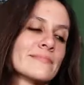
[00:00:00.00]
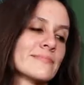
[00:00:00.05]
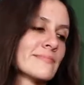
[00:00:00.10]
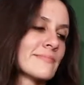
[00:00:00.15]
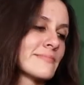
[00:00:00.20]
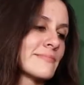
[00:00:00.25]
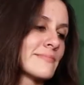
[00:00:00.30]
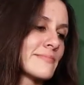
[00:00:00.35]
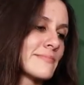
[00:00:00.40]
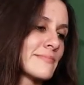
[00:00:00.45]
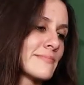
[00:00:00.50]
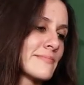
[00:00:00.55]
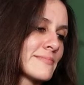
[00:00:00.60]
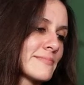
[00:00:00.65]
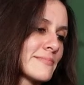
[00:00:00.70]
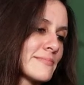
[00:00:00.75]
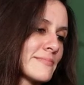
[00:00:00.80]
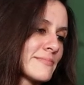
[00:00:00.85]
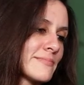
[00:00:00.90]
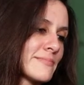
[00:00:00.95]

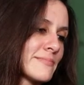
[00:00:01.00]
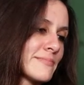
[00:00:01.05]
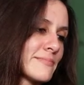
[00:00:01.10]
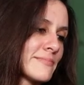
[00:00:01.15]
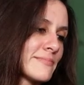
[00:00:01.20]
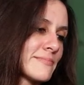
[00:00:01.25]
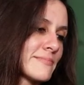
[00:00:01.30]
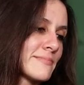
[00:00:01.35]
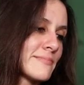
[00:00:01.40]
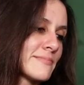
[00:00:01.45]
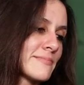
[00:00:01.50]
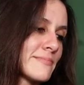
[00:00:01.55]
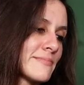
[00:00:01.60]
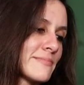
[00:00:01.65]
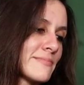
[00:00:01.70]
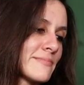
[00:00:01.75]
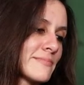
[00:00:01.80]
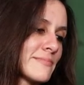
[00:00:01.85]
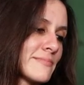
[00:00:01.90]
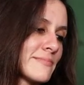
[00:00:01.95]

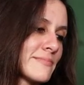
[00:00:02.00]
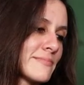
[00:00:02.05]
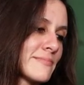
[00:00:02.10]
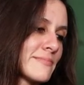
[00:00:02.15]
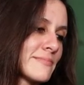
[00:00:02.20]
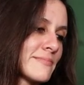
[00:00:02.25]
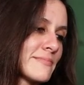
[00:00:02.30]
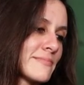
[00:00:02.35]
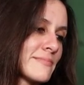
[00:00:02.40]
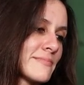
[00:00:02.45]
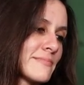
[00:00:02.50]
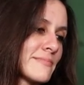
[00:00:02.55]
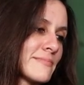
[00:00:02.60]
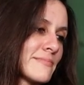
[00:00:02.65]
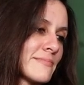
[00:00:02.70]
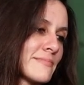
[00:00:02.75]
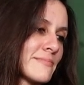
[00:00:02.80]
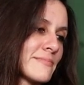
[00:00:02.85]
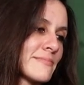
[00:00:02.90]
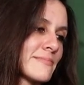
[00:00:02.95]

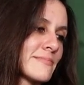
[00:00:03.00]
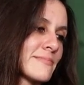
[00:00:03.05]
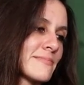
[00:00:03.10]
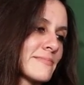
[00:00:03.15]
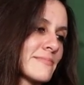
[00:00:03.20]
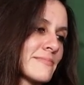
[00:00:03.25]
(silent)